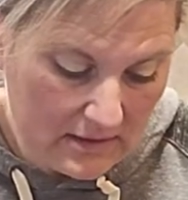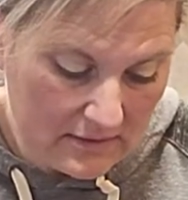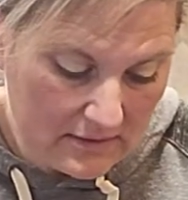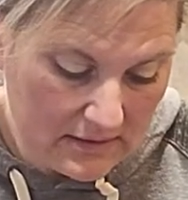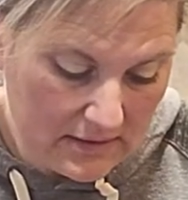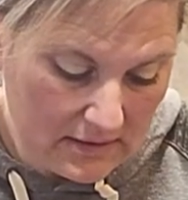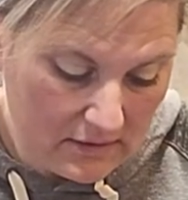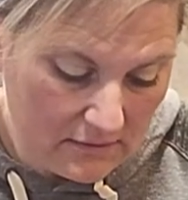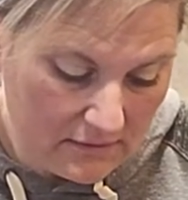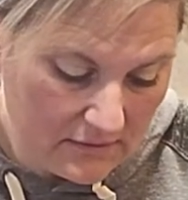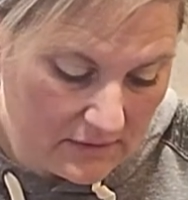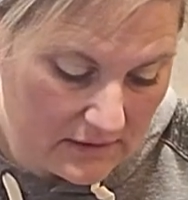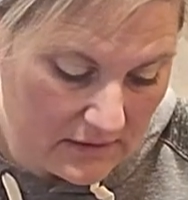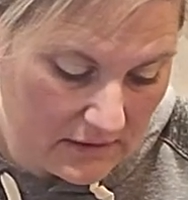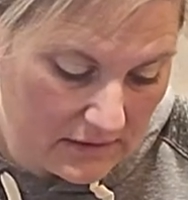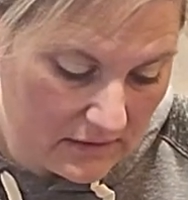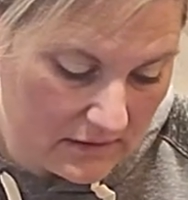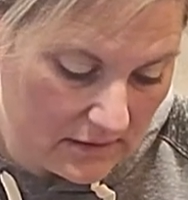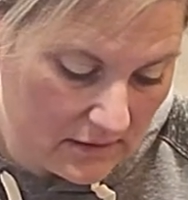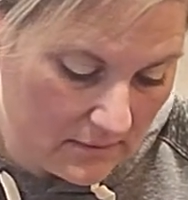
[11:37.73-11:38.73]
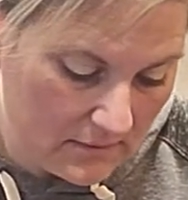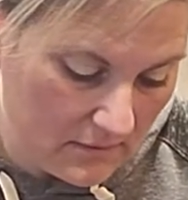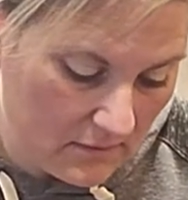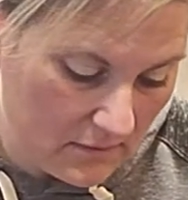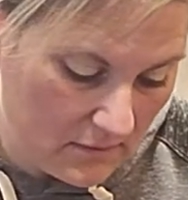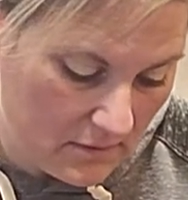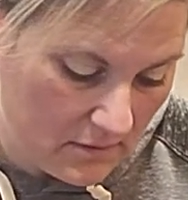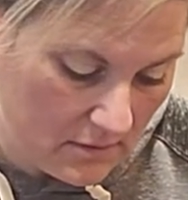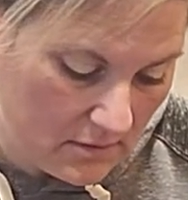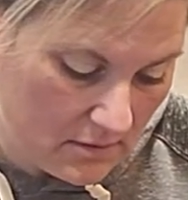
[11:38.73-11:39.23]
The elf can let them,
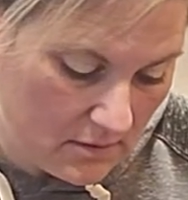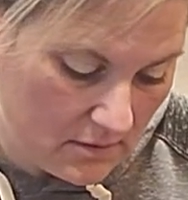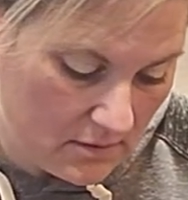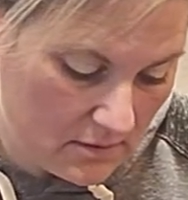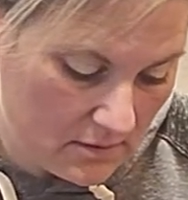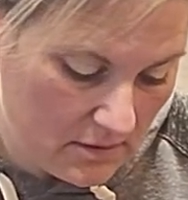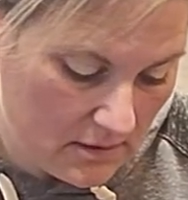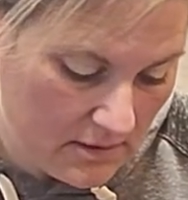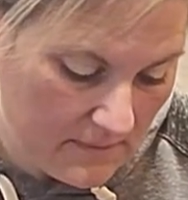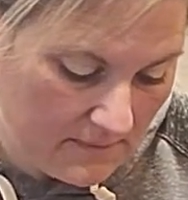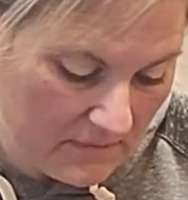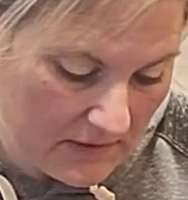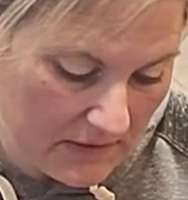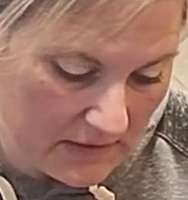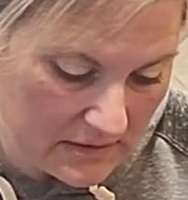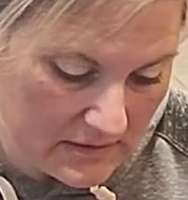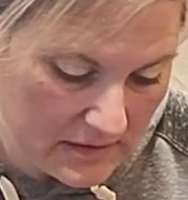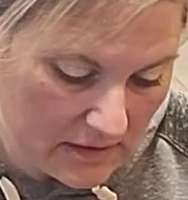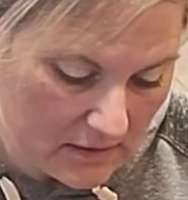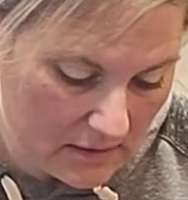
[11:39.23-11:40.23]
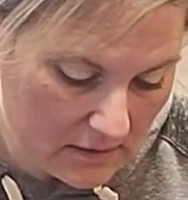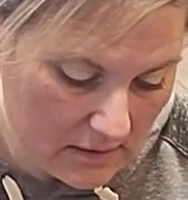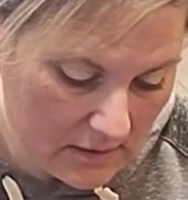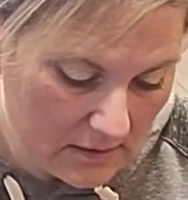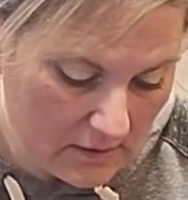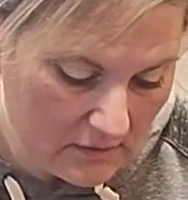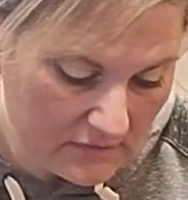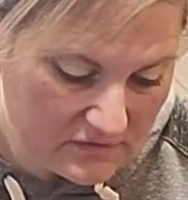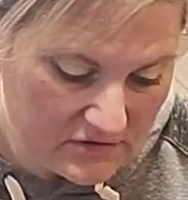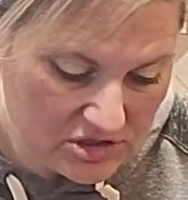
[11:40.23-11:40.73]
I'll tell our
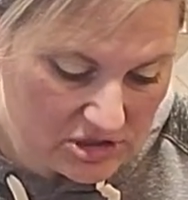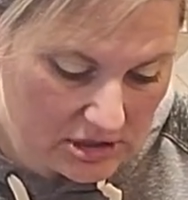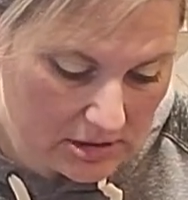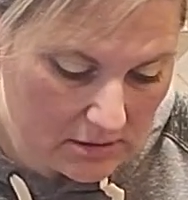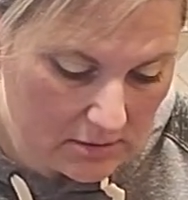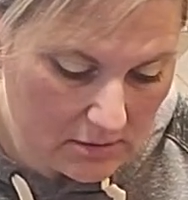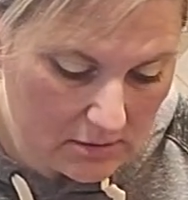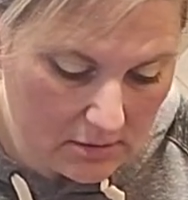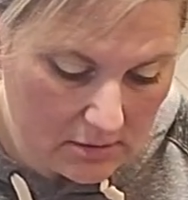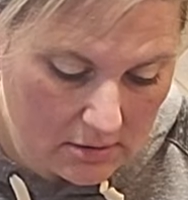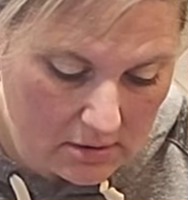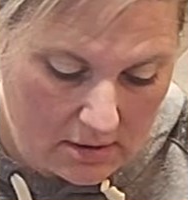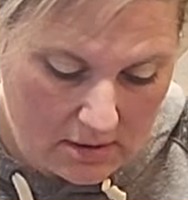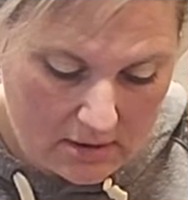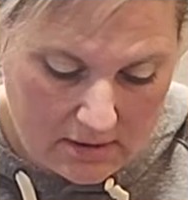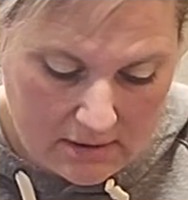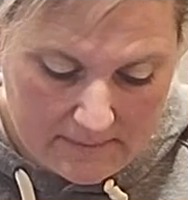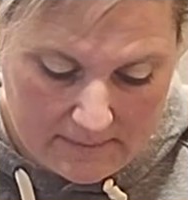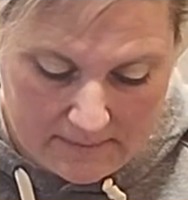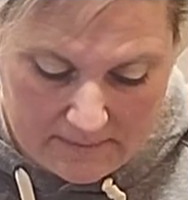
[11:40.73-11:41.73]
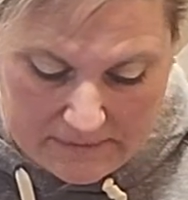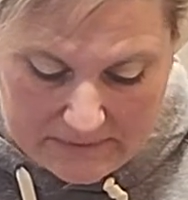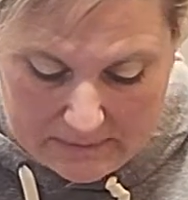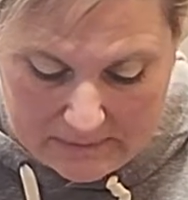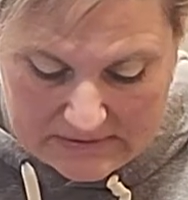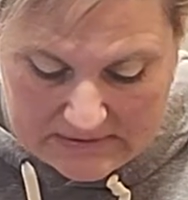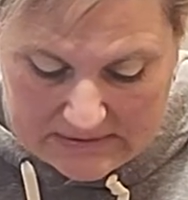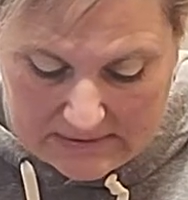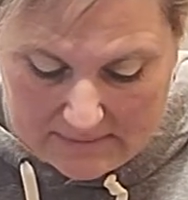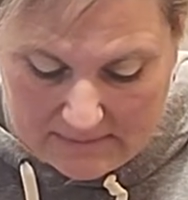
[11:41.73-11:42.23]
elf, jingle. That'd
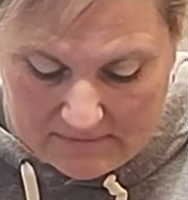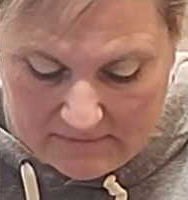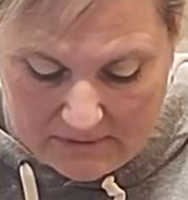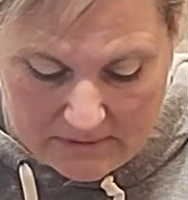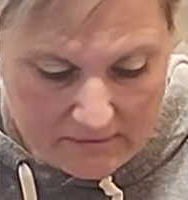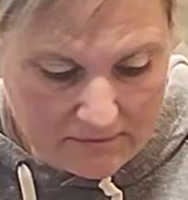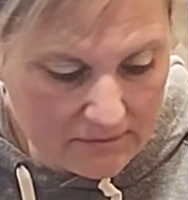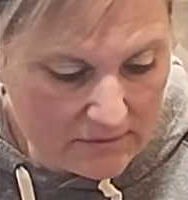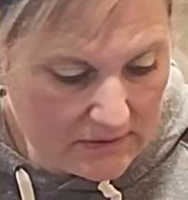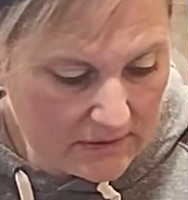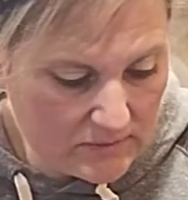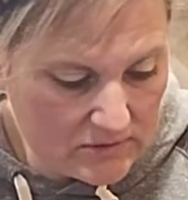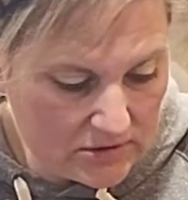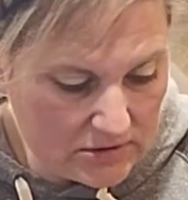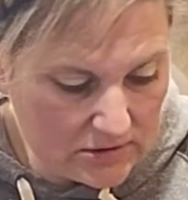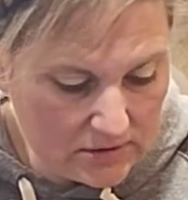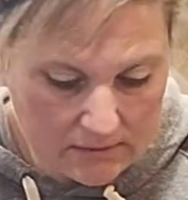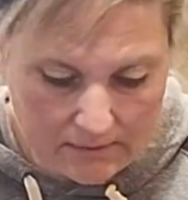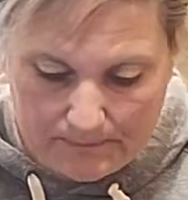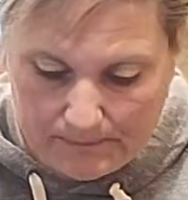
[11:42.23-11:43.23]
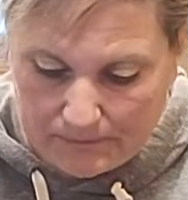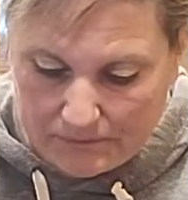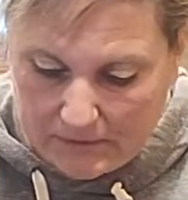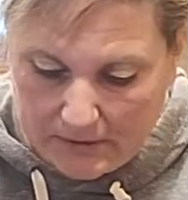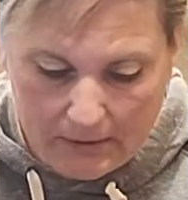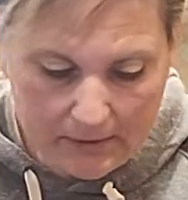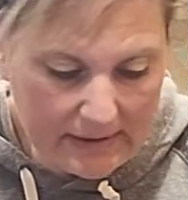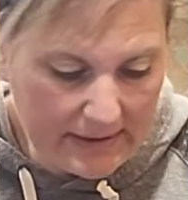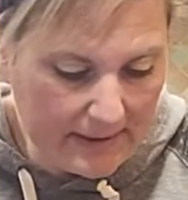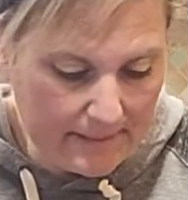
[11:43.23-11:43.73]
be something fun for them to do.
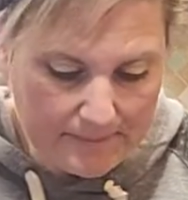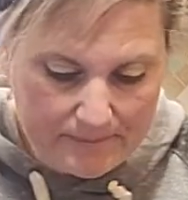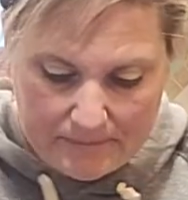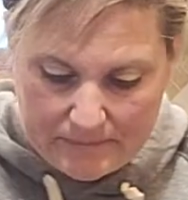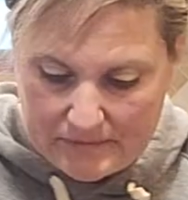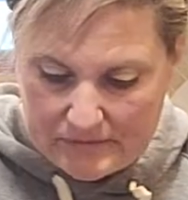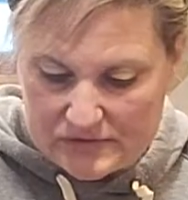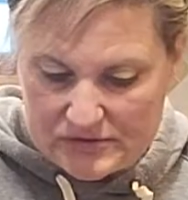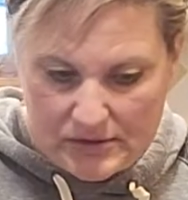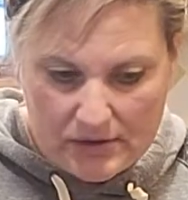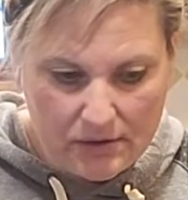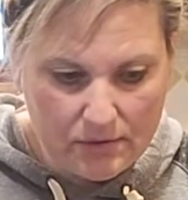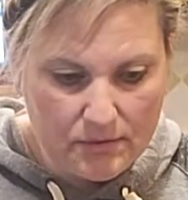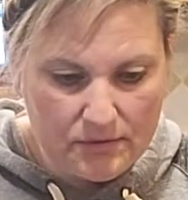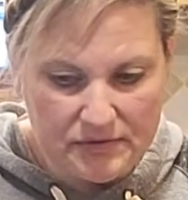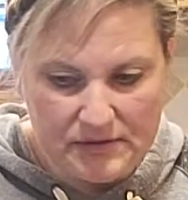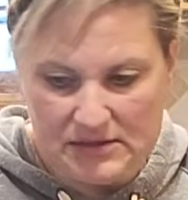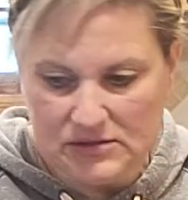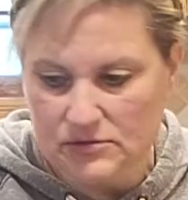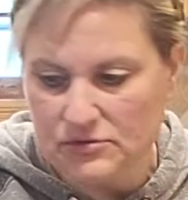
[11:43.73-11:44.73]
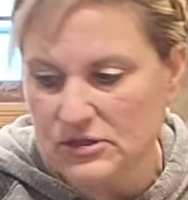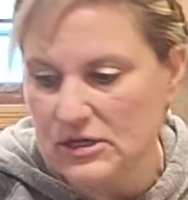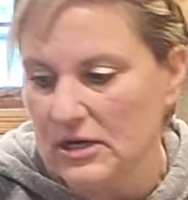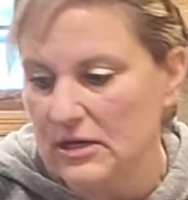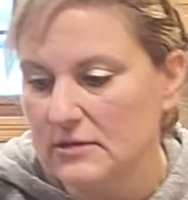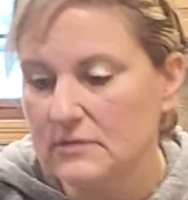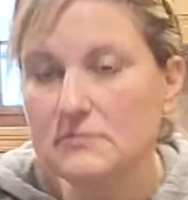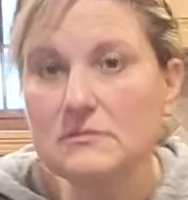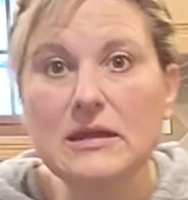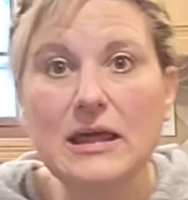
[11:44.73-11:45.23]
Okay, so these are
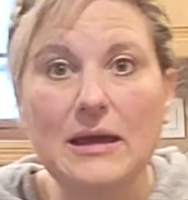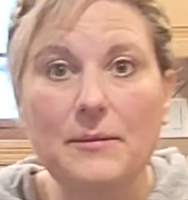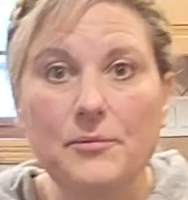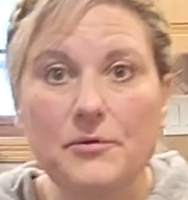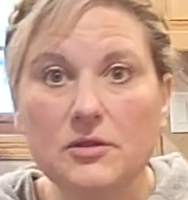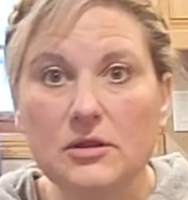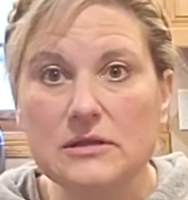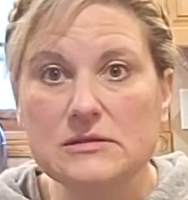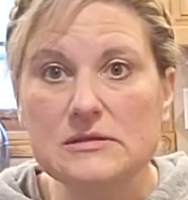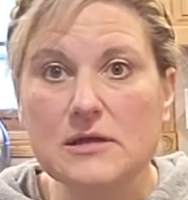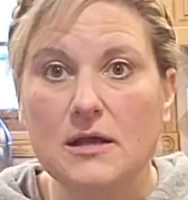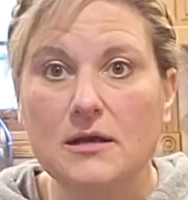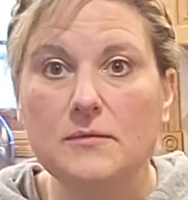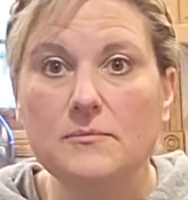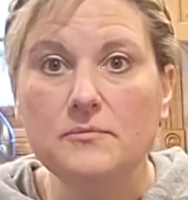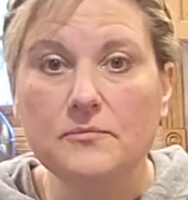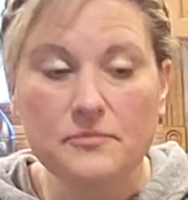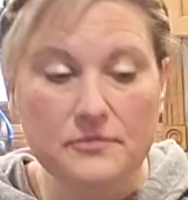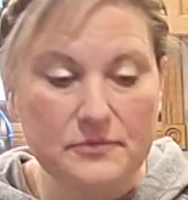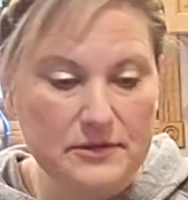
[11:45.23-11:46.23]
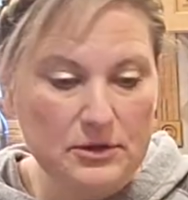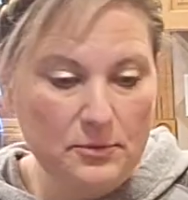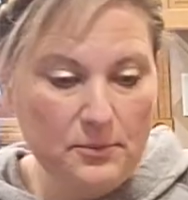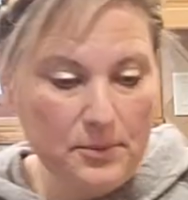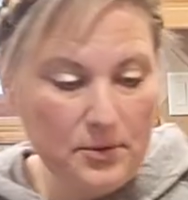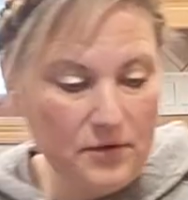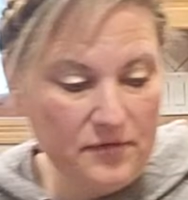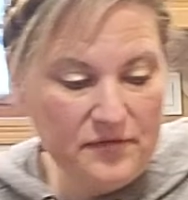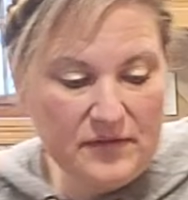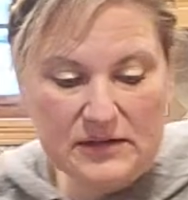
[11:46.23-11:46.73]
done. Can't put lids on them. They're
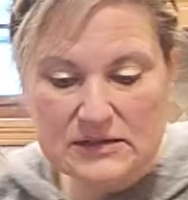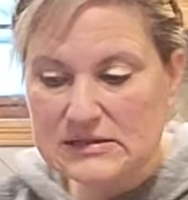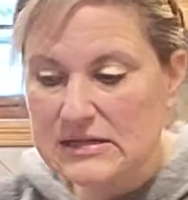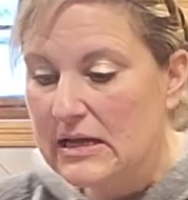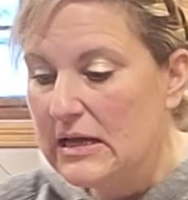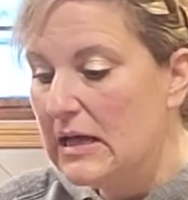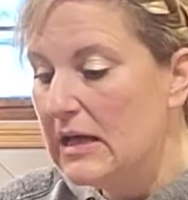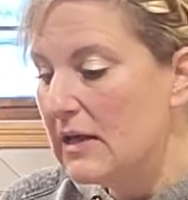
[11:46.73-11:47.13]
perfect.